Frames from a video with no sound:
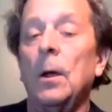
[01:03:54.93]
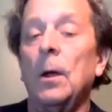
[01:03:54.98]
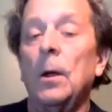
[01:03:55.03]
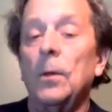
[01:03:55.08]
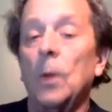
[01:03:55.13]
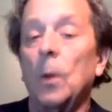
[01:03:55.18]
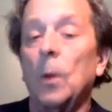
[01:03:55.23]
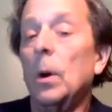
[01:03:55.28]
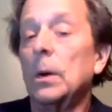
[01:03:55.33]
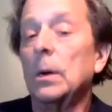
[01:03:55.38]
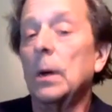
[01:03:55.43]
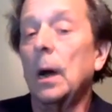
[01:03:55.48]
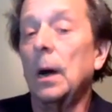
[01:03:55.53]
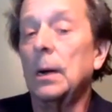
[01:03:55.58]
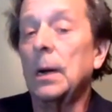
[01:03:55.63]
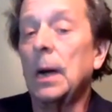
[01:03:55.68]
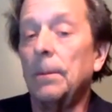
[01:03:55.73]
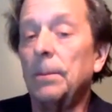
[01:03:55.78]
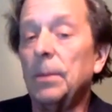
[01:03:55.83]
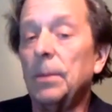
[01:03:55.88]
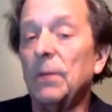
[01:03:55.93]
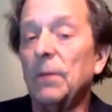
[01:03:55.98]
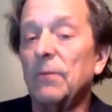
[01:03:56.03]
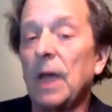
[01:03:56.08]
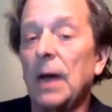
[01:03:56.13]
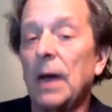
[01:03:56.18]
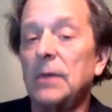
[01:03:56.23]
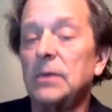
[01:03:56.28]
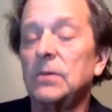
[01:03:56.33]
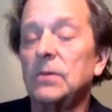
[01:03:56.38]
There were a couple of
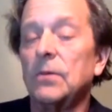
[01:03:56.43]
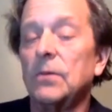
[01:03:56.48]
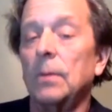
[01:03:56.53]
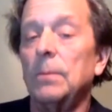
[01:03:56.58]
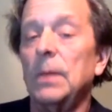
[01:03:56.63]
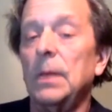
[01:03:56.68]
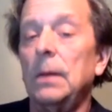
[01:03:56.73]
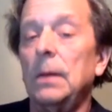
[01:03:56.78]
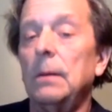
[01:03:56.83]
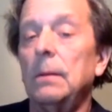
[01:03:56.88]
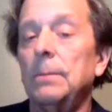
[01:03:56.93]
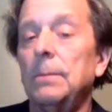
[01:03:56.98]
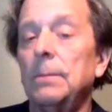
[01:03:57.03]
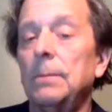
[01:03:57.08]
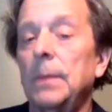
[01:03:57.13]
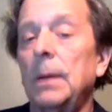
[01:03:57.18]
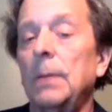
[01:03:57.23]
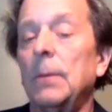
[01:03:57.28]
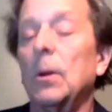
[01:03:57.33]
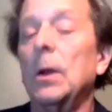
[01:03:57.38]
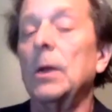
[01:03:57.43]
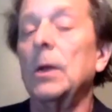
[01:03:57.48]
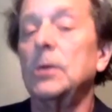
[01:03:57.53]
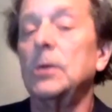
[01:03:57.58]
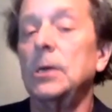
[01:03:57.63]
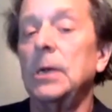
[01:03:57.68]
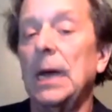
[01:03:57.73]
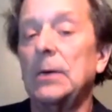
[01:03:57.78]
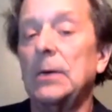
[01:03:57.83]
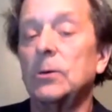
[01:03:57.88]
guys from the
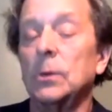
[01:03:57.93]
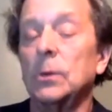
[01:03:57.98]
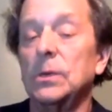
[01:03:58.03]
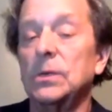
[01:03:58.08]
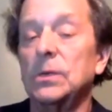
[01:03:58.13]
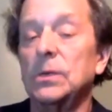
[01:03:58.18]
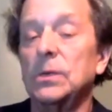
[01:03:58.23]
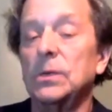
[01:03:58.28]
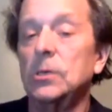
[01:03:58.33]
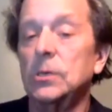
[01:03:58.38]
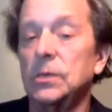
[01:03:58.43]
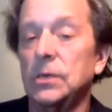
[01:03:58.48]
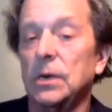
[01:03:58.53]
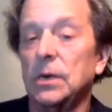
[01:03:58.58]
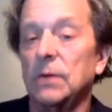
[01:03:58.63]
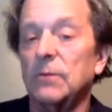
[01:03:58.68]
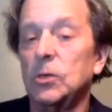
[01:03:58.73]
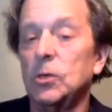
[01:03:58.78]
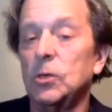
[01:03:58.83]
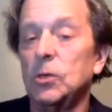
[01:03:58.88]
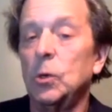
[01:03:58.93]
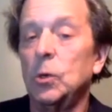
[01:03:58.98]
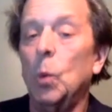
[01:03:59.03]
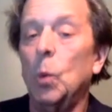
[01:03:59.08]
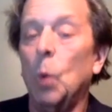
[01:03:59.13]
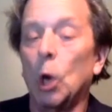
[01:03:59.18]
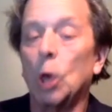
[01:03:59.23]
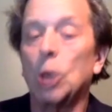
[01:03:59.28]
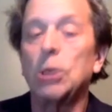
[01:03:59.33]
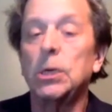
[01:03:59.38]
Immigration Naturalization Service who
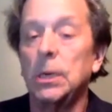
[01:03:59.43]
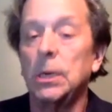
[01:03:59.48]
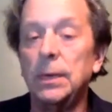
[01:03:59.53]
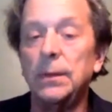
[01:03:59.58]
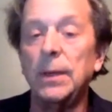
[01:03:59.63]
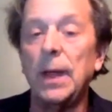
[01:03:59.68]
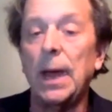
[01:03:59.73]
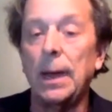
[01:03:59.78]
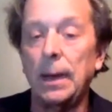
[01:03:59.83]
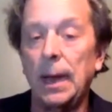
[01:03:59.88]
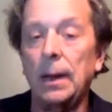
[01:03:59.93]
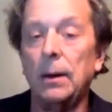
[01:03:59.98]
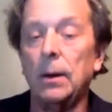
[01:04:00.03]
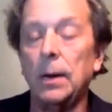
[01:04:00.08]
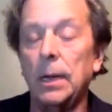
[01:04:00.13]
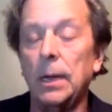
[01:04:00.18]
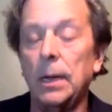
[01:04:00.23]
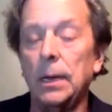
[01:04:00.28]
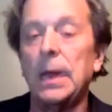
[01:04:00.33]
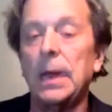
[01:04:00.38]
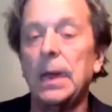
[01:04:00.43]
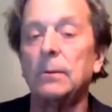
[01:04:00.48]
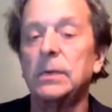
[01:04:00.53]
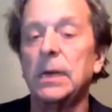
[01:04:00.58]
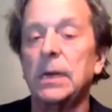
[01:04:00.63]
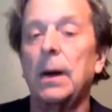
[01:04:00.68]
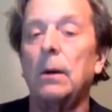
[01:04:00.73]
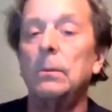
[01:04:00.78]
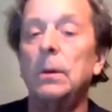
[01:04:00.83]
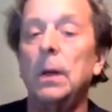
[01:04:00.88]
worked in that area
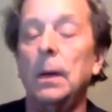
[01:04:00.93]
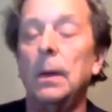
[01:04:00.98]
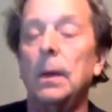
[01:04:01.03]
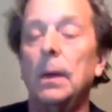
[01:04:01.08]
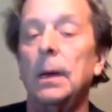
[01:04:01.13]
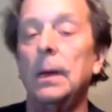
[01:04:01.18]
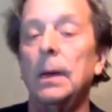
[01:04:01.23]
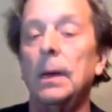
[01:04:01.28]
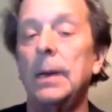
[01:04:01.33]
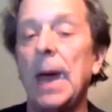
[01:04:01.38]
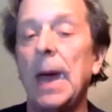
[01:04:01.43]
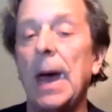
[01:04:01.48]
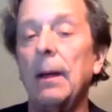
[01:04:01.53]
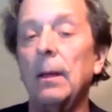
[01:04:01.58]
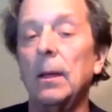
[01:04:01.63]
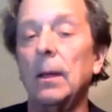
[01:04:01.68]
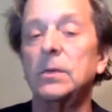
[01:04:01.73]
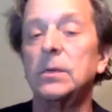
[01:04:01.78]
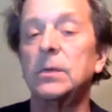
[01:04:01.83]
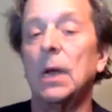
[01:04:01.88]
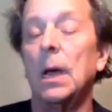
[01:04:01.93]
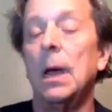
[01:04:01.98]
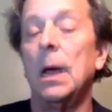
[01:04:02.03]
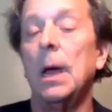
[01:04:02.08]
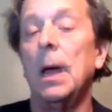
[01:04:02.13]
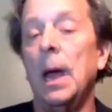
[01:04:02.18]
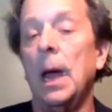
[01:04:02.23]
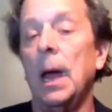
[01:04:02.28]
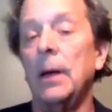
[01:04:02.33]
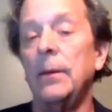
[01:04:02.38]
downtown Dallas,
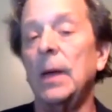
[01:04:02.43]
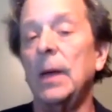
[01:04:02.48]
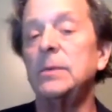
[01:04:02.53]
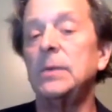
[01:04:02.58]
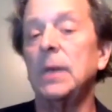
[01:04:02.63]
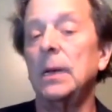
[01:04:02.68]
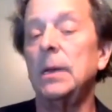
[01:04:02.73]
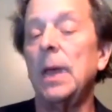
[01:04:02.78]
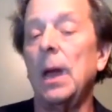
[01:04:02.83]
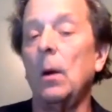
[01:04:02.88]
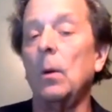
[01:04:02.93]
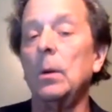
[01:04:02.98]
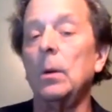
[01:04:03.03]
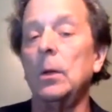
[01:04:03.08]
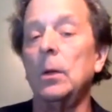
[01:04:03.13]
and they said, yeah,